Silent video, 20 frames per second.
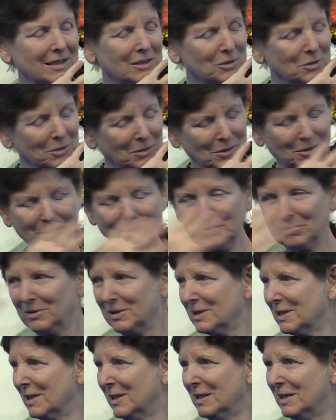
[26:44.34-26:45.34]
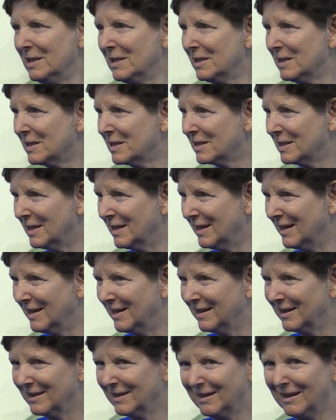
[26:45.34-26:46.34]
Truth was his
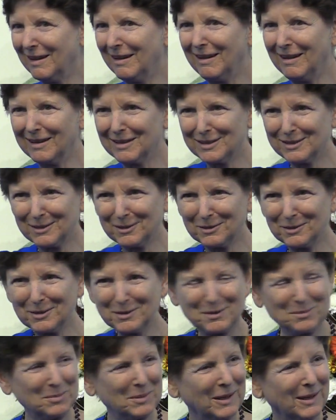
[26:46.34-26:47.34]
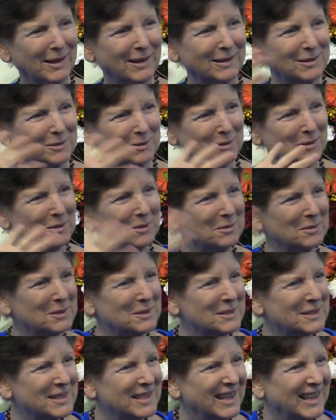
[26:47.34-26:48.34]
God, so to speak. Truth
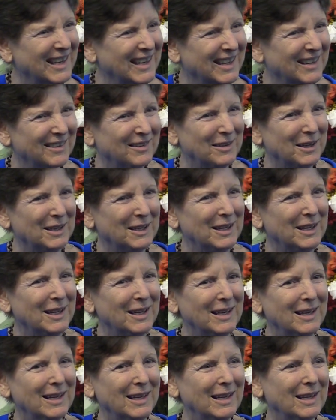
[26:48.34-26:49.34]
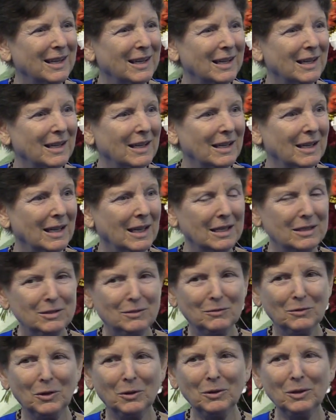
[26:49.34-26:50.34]
was what he had
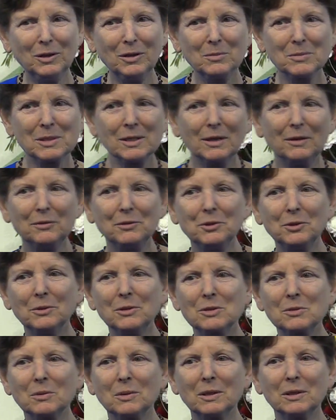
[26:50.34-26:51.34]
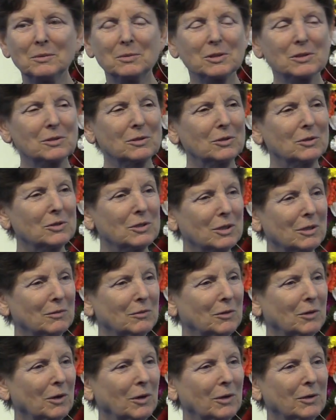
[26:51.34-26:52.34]
devoted himself to. It's what he was searching
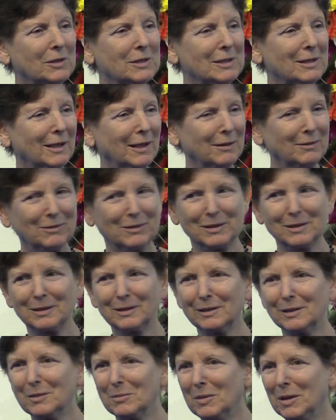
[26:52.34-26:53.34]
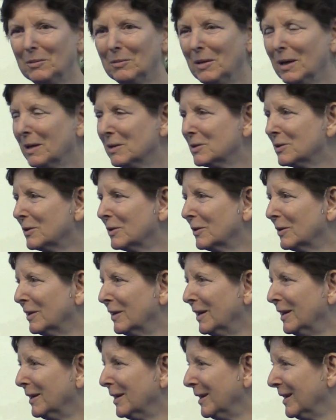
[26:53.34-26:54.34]
for all his life until he met Master,
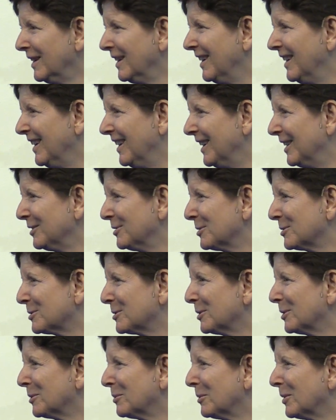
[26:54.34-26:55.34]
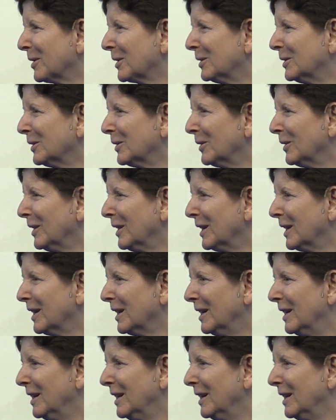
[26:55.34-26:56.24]
and then he understood it more clearly.